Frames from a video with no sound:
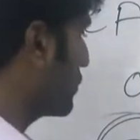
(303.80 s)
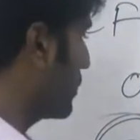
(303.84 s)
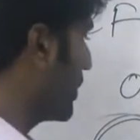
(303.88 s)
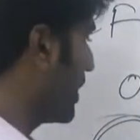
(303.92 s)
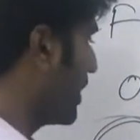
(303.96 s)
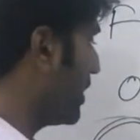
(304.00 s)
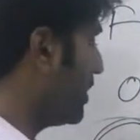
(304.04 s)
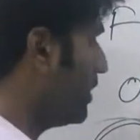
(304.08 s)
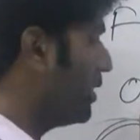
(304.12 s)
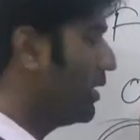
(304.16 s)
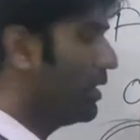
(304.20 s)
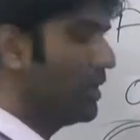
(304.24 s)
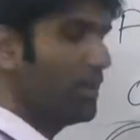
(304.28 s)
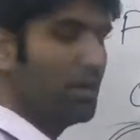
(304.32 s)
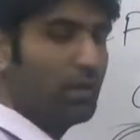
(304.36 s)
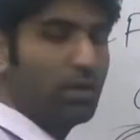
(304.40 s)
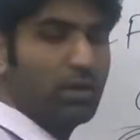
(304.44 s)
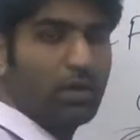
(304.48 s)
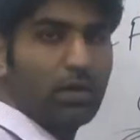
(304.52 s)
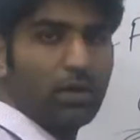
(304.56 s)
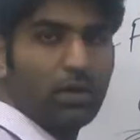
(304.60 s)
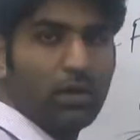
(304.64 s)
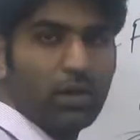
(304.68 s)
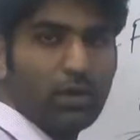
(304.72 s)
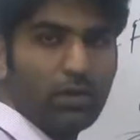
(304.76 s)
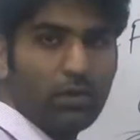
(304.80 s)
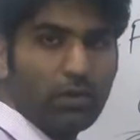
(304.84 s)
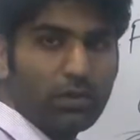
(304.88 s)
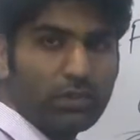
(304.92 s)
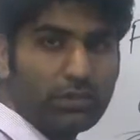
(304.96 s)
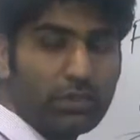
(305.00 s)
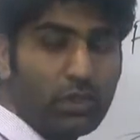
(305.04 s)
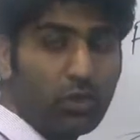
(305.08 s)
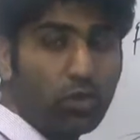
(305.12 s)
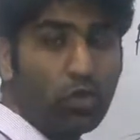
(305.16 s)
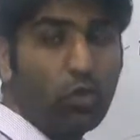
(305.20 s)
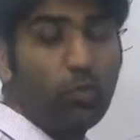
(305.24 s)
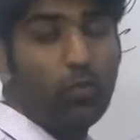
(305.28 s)
were
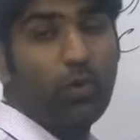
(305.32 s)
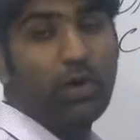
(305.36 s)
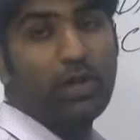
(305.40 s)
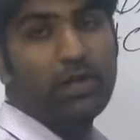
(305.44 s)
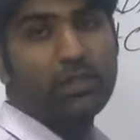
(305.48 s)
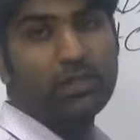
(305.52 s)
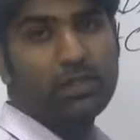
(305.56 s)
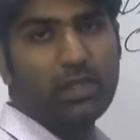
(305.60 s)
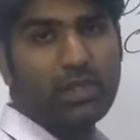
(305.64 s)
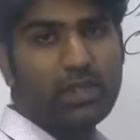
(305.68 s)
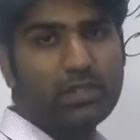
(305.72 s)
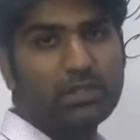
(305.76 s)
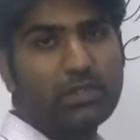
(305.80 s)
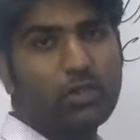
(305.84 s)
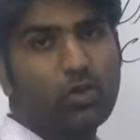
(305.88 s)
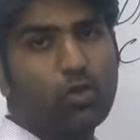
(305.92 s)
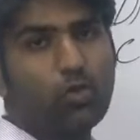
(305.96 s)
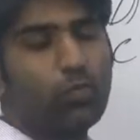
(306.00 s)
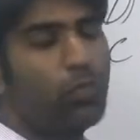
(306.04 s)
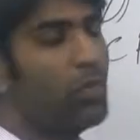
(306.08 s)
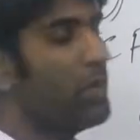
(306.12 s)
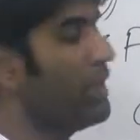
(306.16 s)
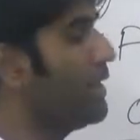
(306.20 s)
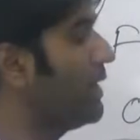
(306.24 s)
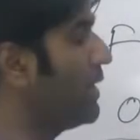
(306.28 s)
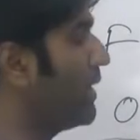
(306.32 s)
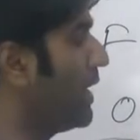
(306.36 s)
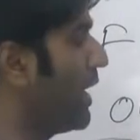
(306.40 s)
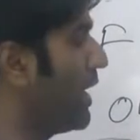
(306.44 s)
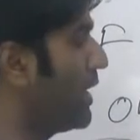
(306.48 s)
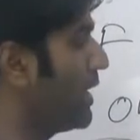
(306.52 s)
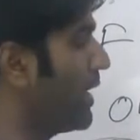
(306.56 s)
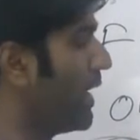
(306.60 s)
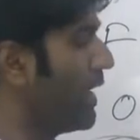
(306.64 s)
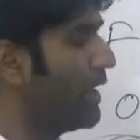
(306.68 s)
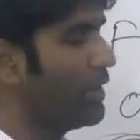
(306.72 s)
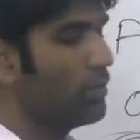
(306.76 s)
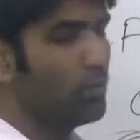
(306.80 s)
0.3,
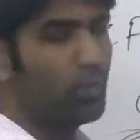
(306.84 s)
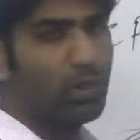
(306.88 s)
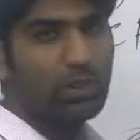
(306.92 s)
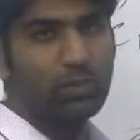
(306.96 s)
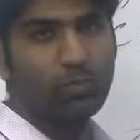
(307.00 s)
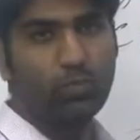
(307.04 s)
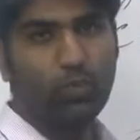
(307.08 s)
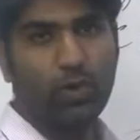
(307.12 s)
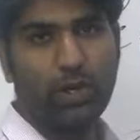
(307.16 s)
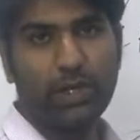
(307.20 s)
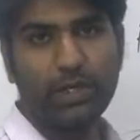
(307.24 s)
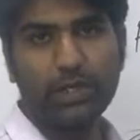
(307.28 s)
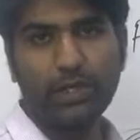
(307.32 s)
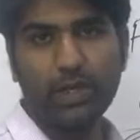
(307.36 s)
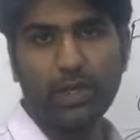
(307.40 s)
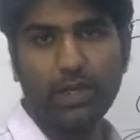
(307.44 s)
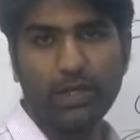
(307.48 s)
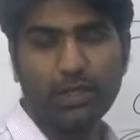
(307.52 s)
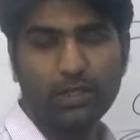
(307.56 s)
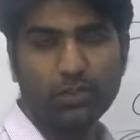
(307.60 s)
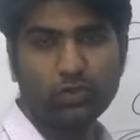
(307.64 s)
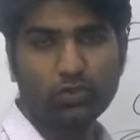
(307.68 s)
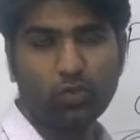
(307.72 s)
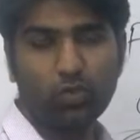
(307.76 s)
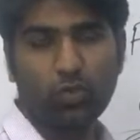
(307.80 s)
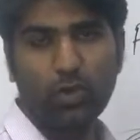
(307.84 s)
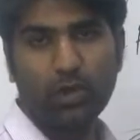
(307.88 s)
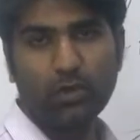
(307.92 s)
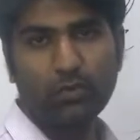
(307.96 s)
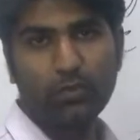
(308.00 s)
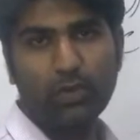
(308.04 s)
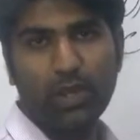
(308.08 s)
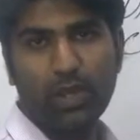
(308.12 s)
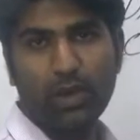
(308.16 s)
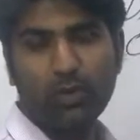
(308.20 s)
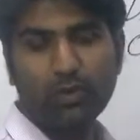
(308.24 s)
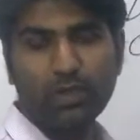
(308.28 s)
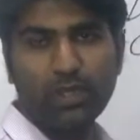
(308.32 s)
0.9 and 1.8. So what
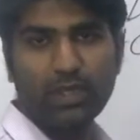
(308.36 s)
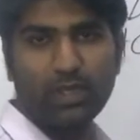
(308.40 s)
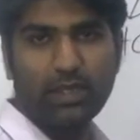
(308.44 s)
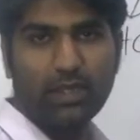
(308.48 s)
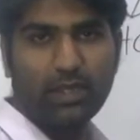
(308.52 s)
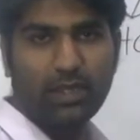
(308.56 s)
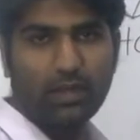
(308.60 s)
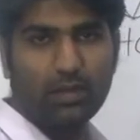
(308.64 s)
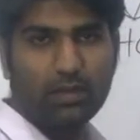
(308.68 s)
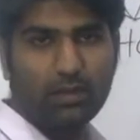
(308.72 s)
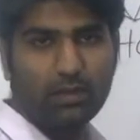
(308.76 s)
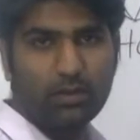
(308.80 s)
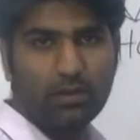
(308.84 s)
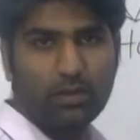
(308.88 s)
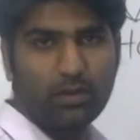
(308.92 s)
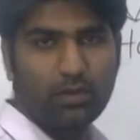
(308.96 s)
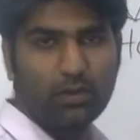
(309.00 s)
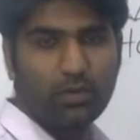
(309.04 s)
we have did here,